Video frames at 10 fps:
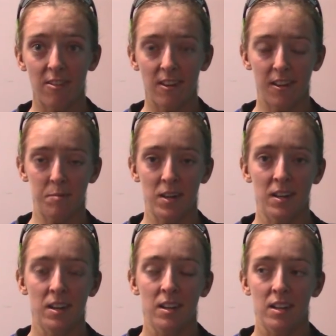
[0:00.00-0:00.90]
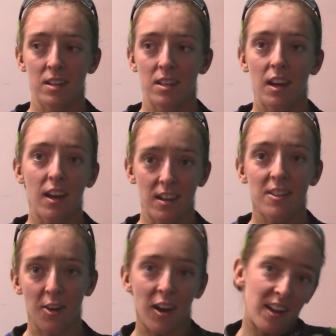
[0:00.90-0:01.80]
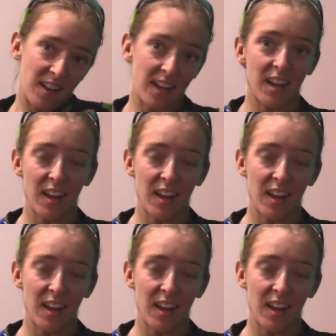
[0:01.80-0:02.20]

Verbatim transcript: and um, yeah, no, I like I